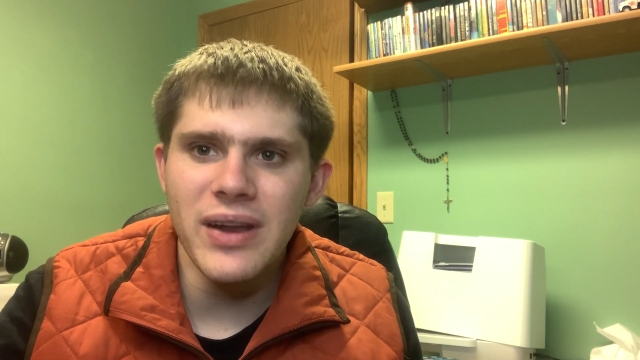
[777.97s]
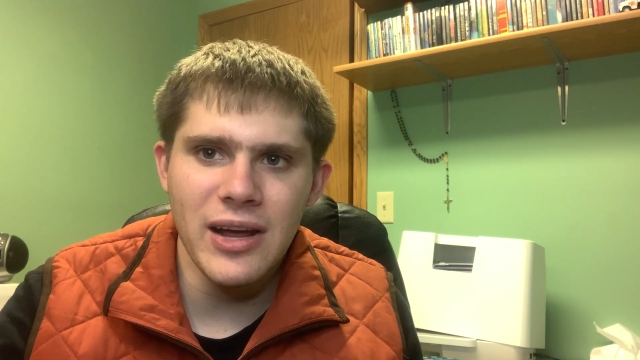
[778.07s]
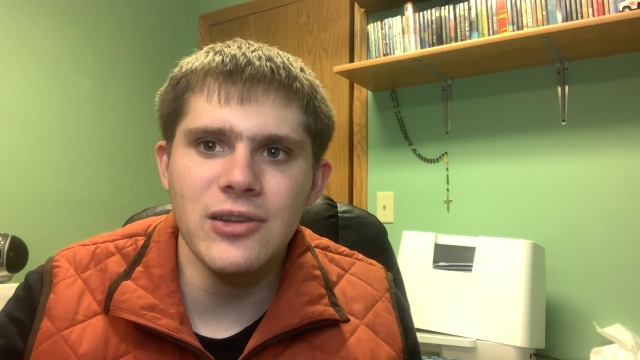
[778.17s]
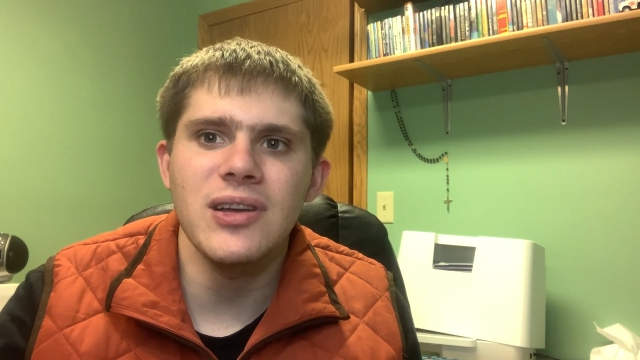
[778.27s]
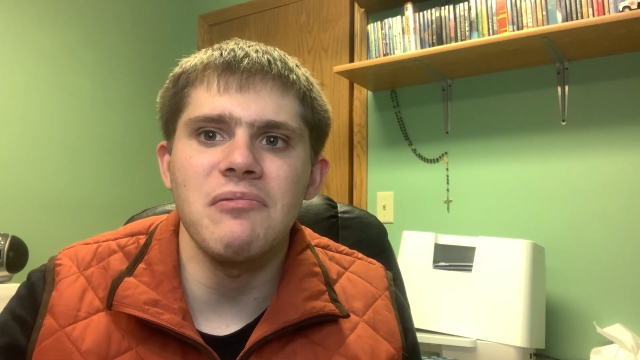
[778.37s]
and I
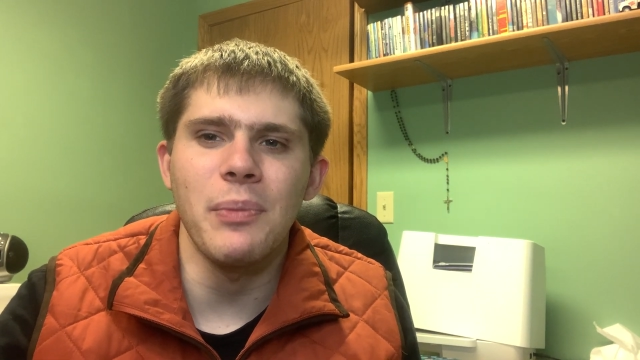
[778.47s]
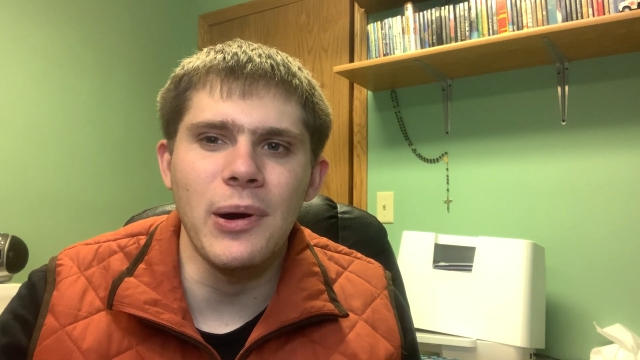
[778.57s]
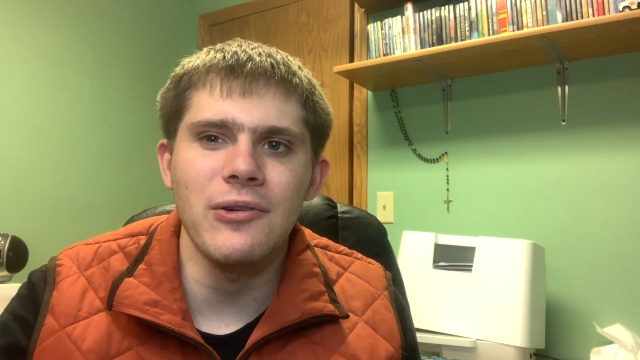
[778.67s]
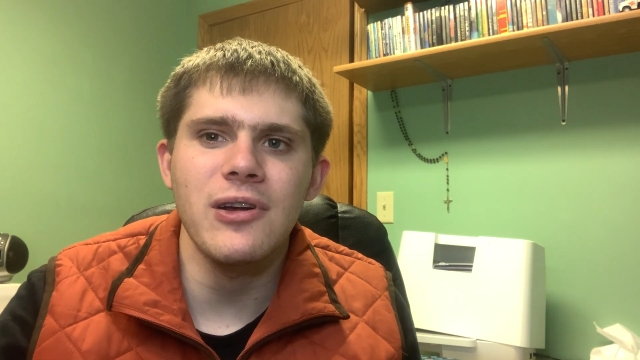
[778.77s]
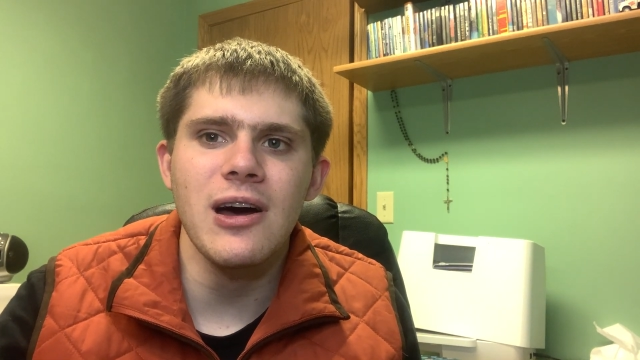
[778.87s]
also have a
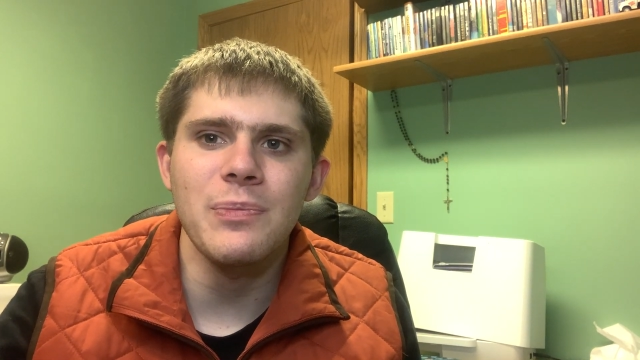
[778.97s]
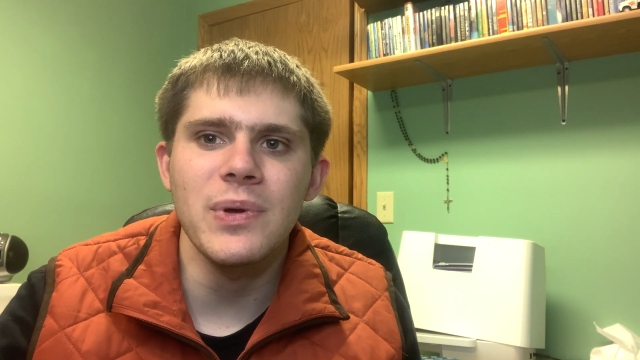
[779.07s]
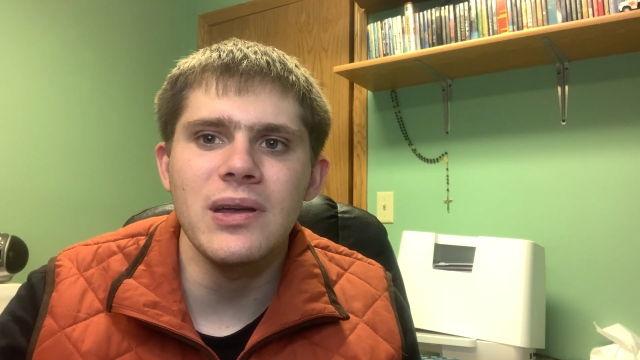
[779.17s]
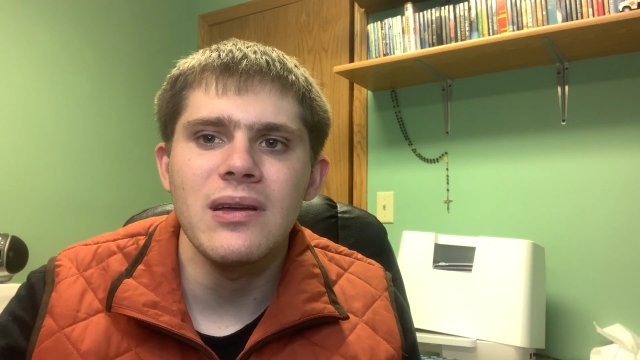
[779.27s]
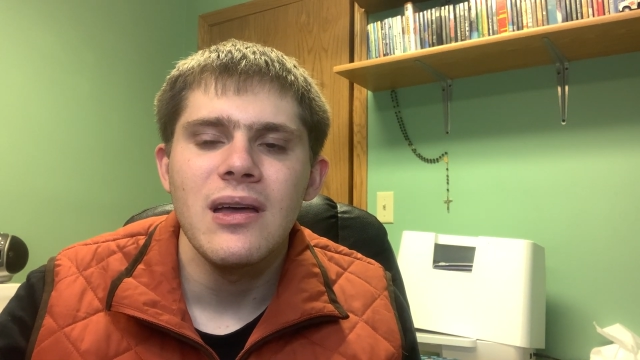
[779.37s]
borrowed
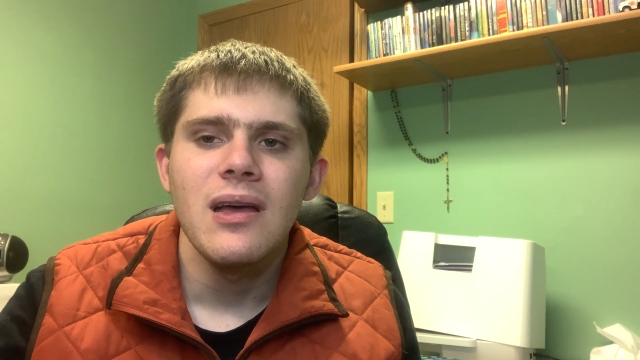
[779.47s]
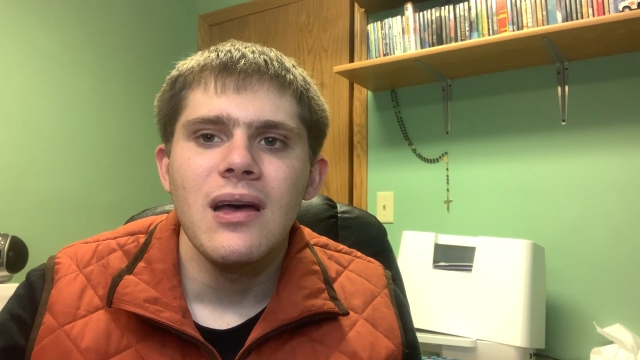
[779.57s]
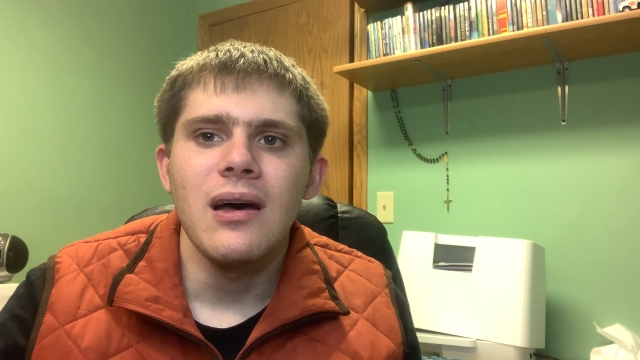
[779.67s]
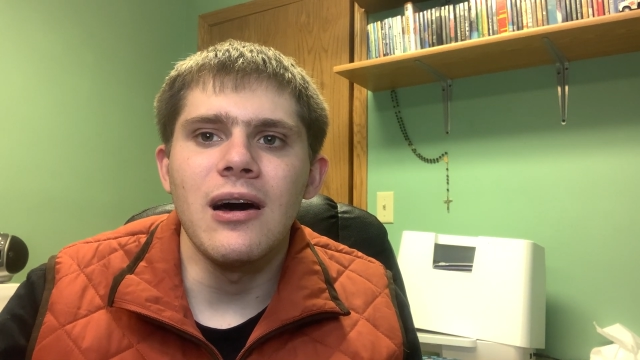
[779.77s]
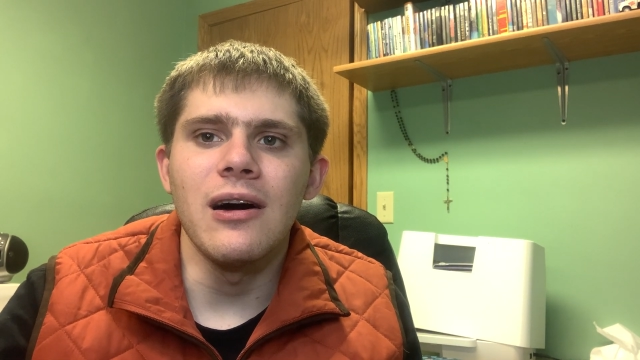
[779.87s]
copy
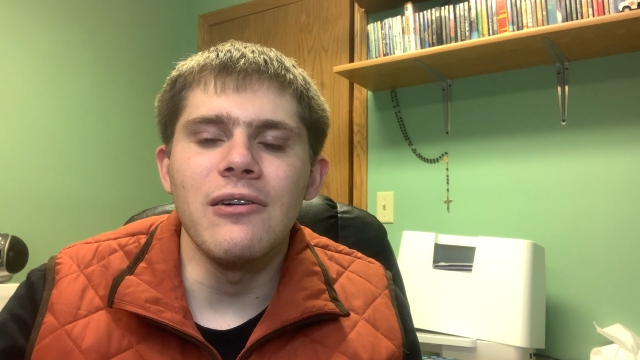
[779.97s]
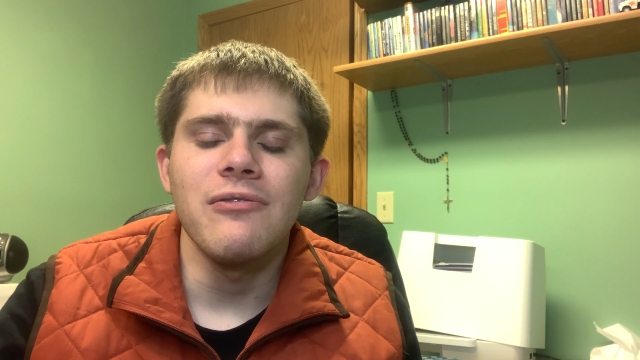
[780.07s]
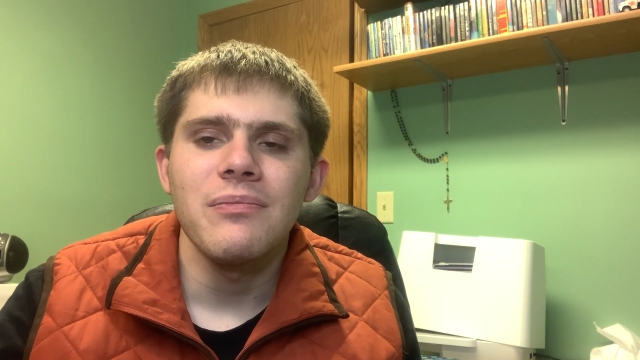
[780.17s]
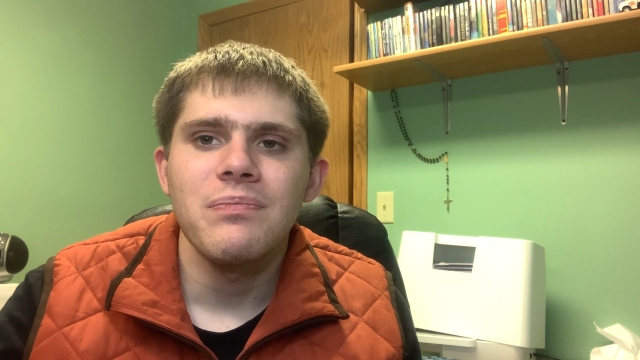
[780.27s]
of...